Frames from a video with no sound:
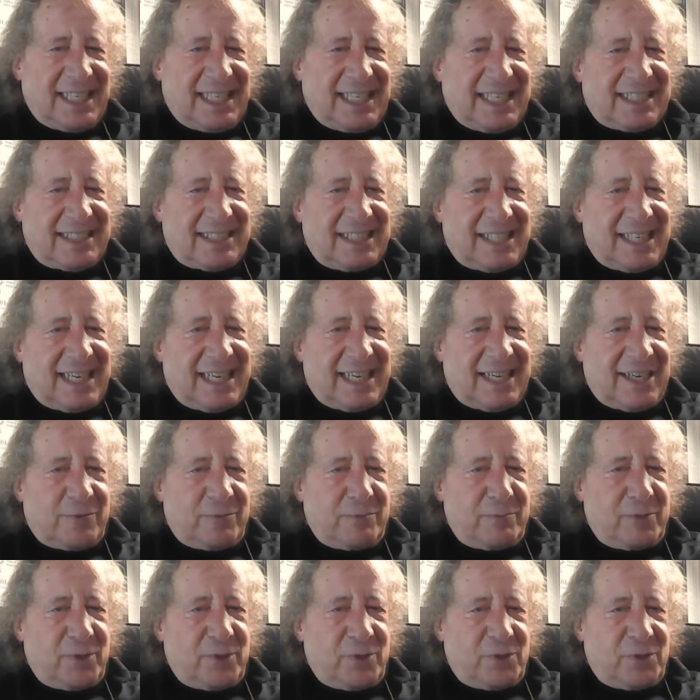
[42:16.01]
and
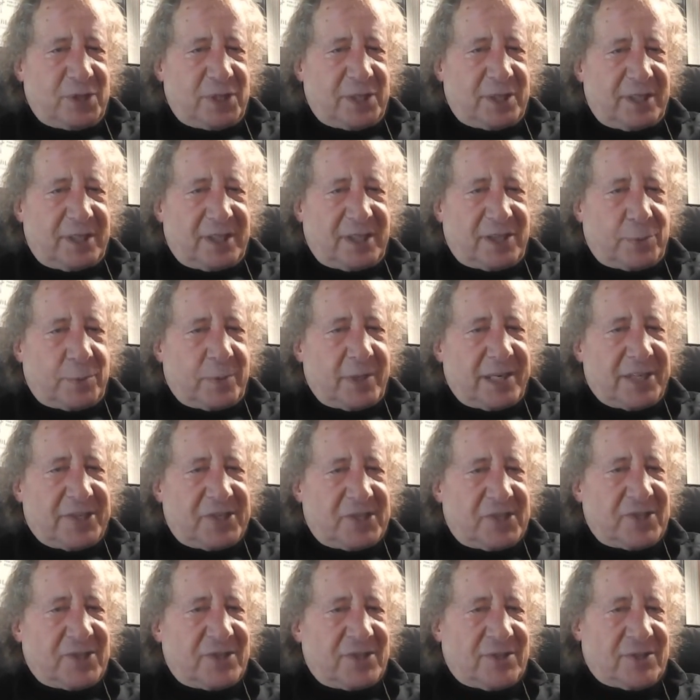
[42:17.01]
how music
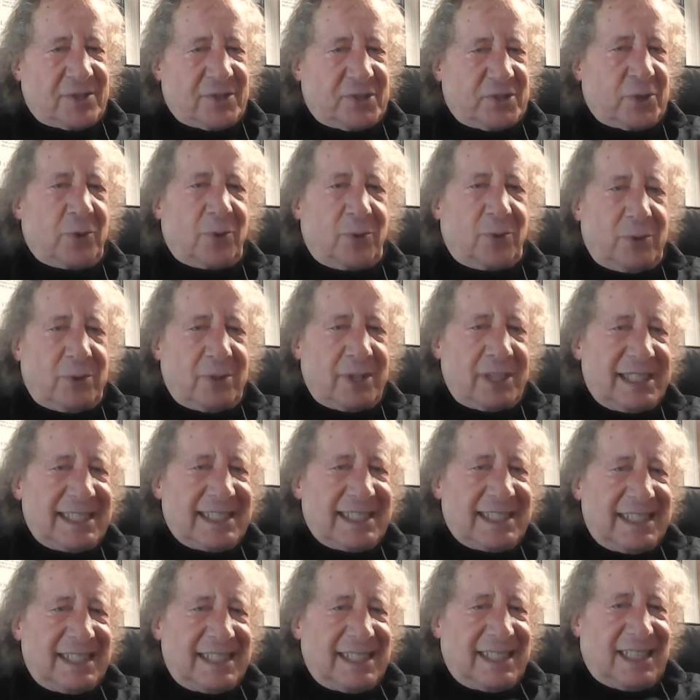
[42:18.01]
expresses the soul
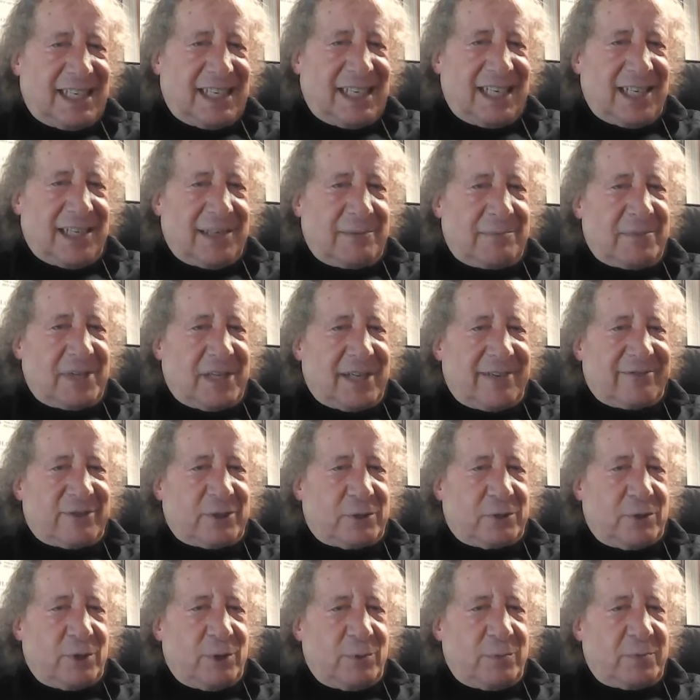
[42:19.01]
of
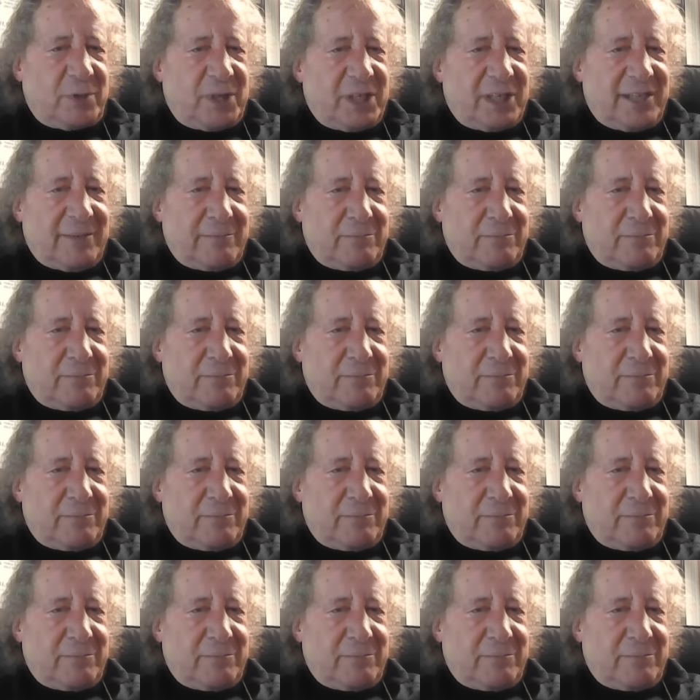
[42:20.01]
a group.